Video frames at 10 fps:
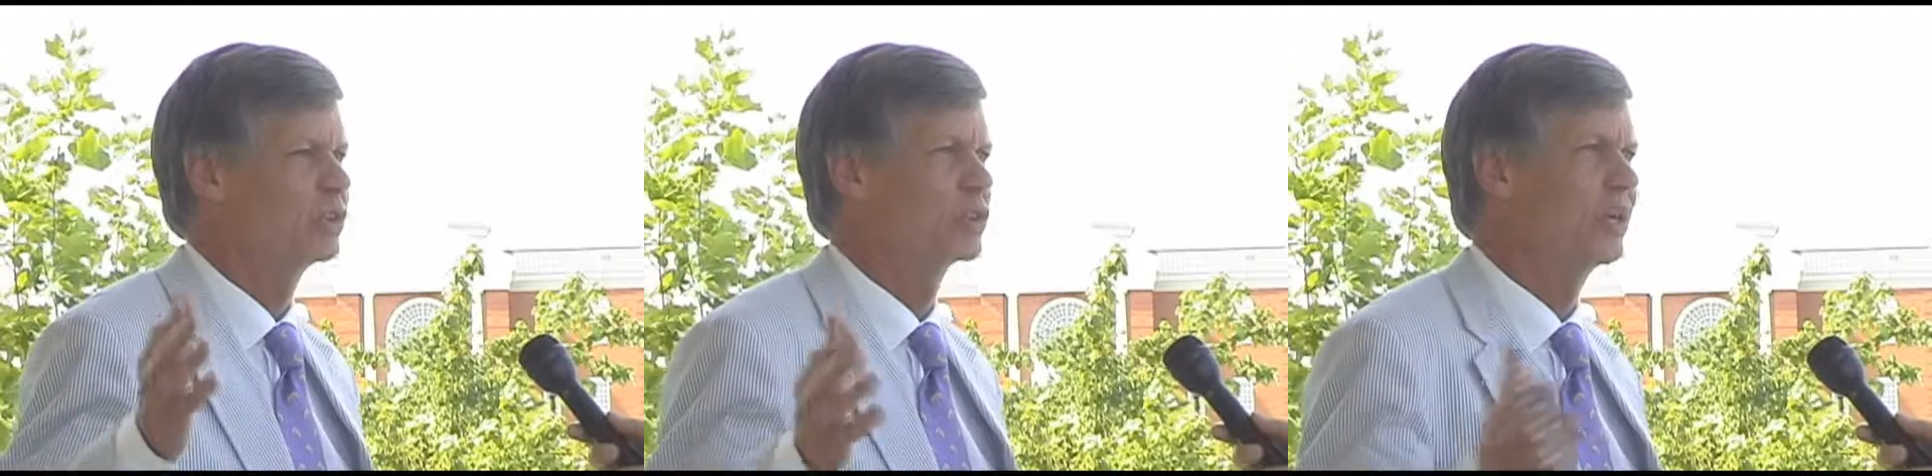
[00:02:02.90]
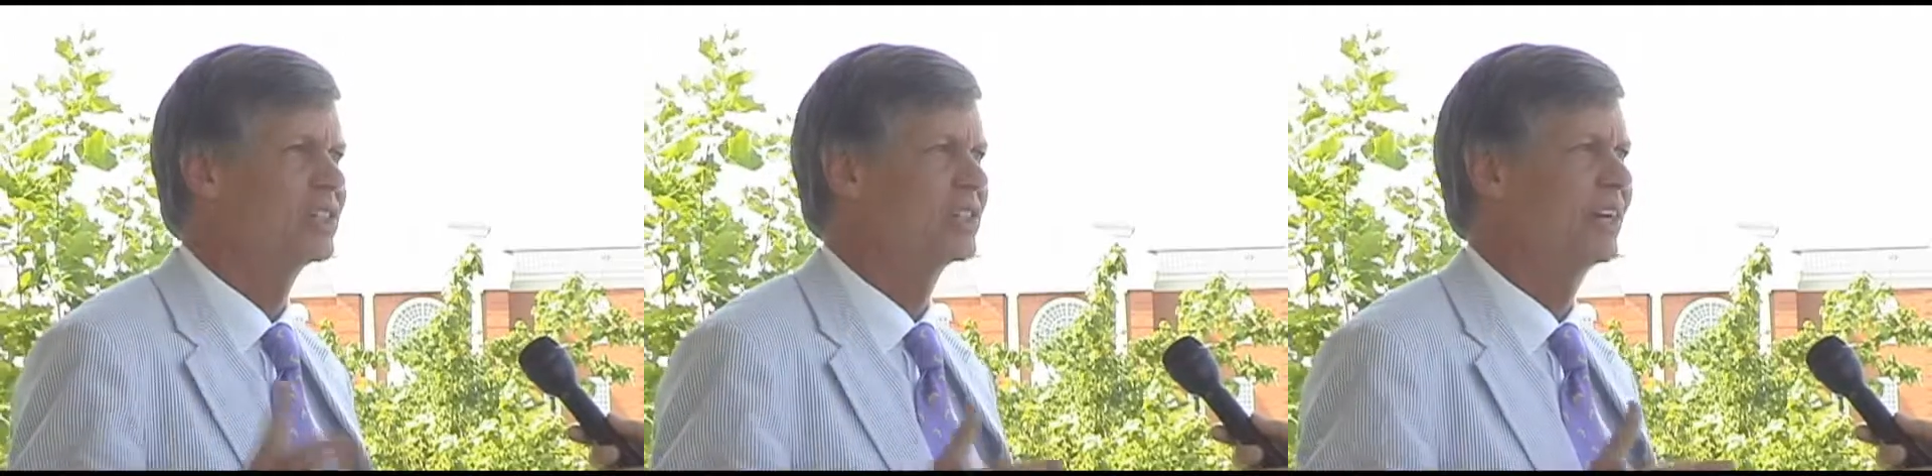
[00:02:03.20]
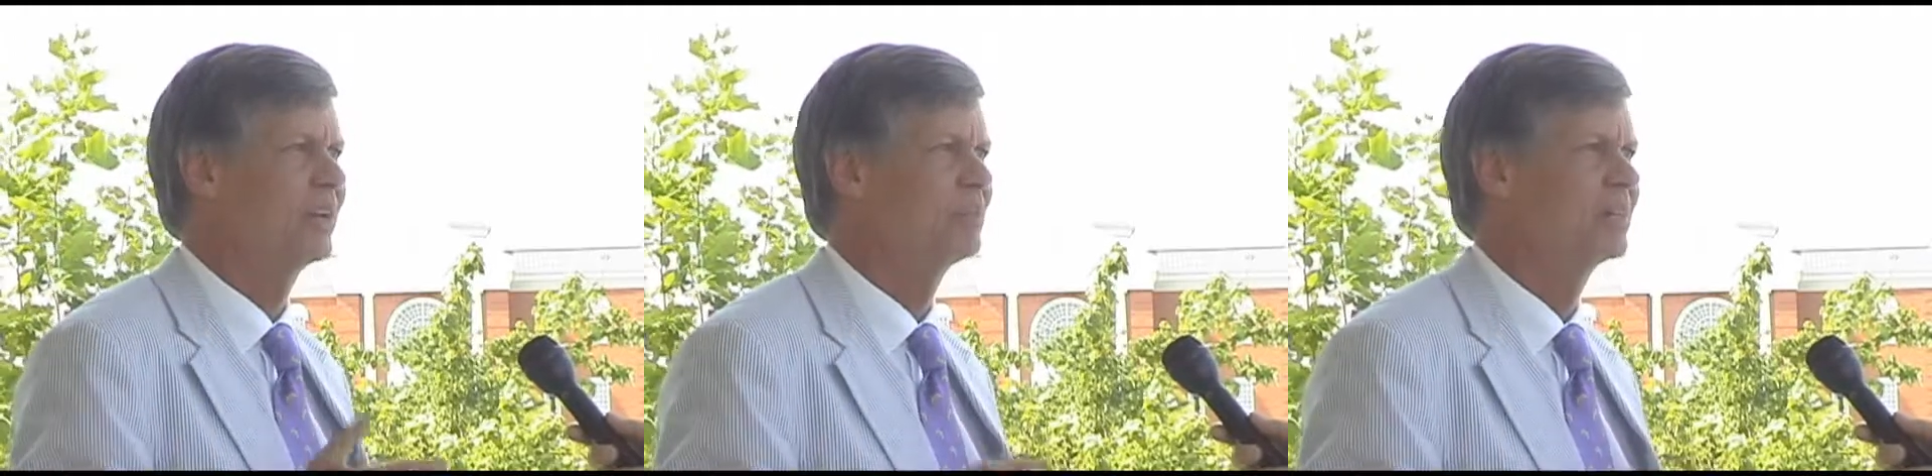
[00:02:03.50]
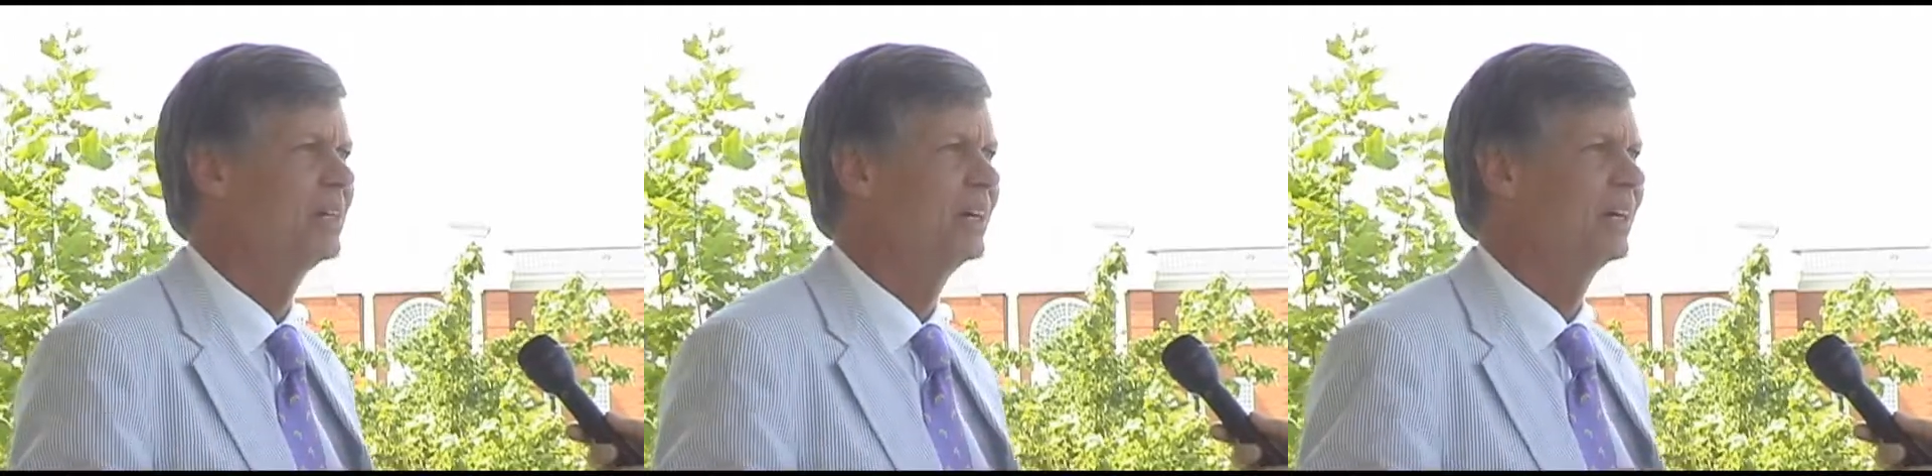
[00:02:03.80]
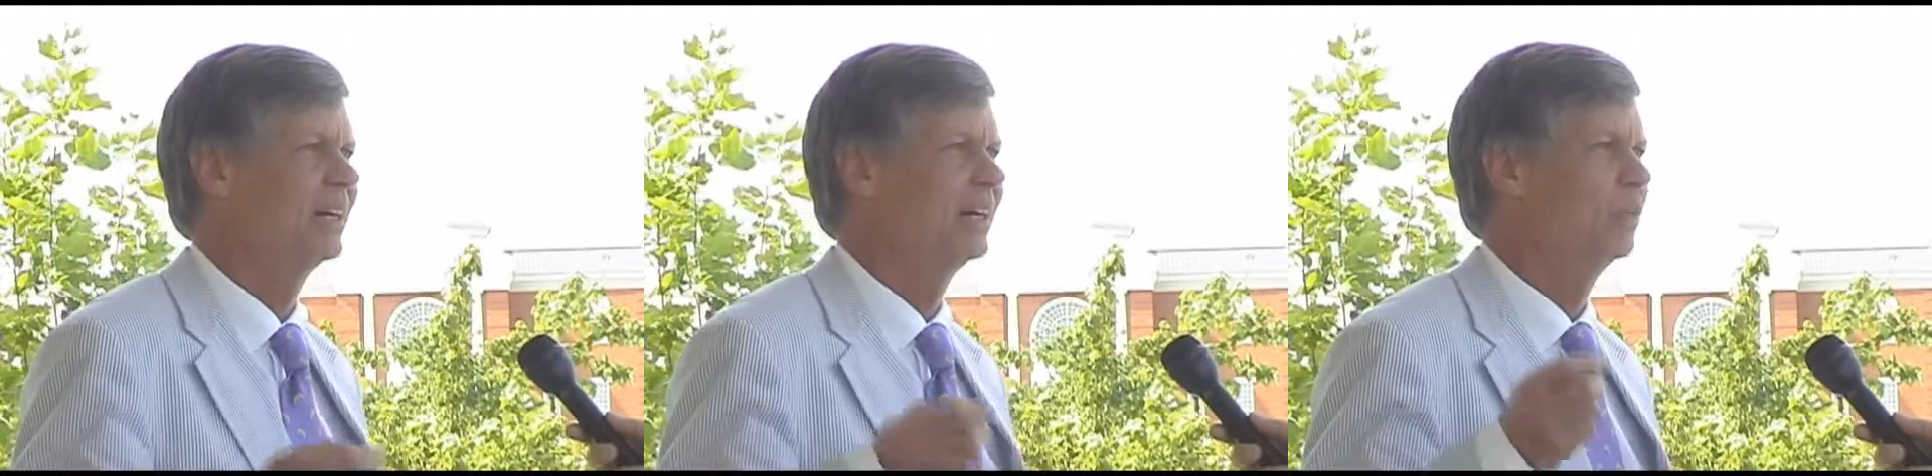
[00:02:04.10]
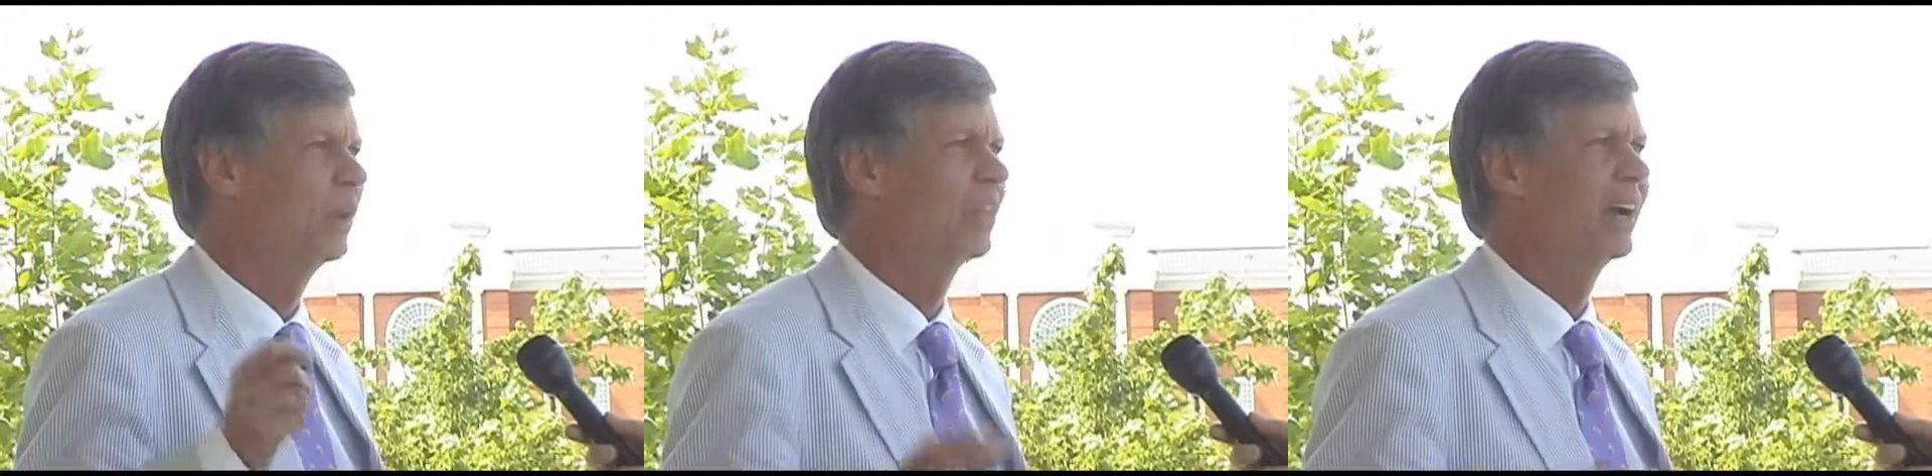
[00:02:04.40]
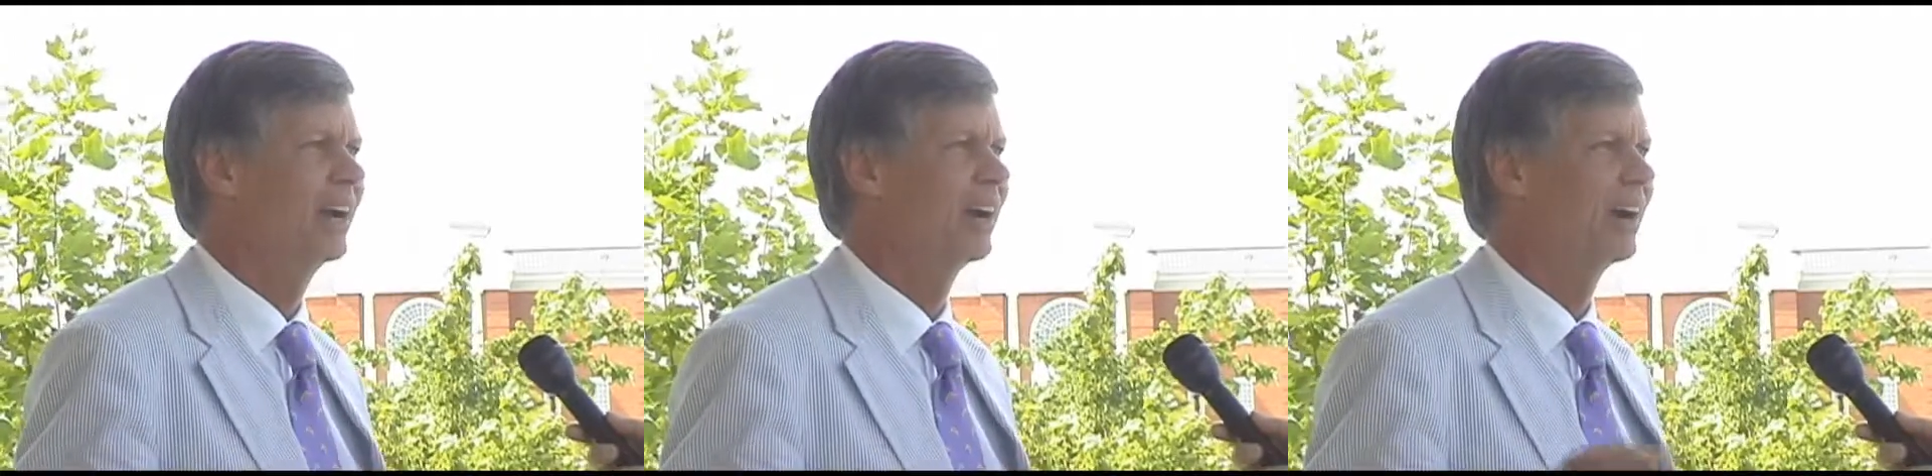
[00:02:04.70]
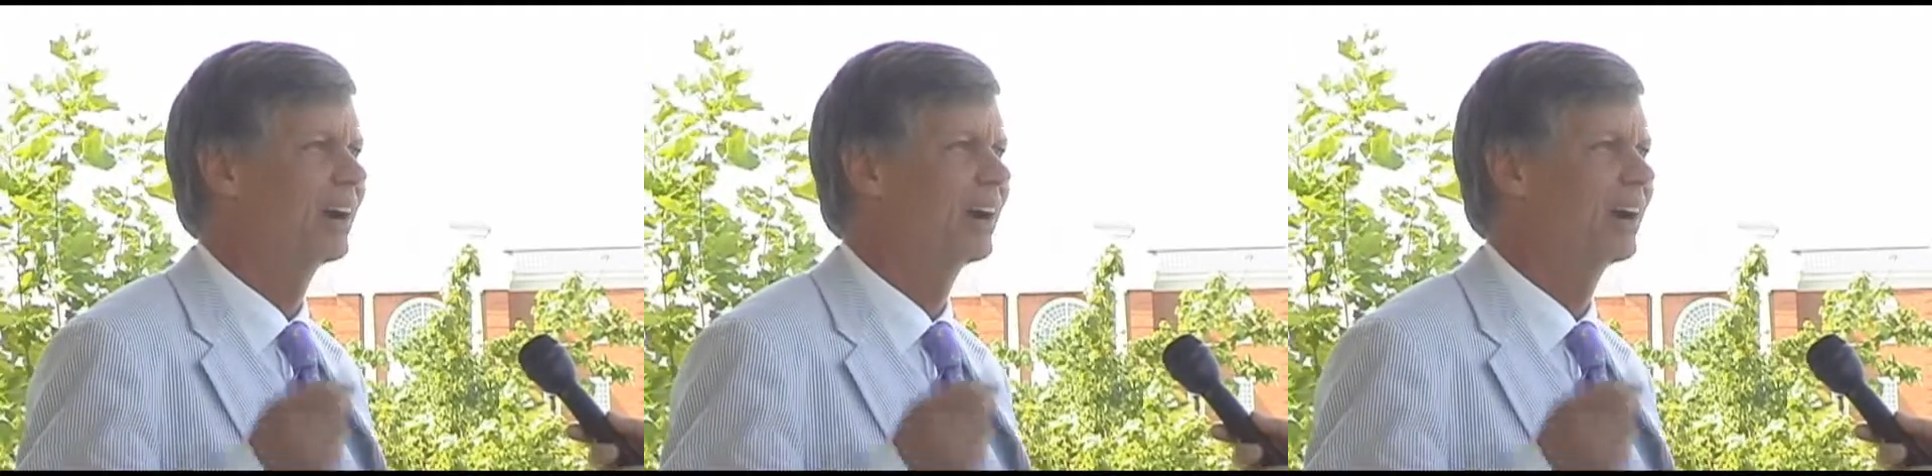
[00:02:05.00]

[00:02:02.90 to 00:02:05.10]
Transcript: streetscapes, we're there.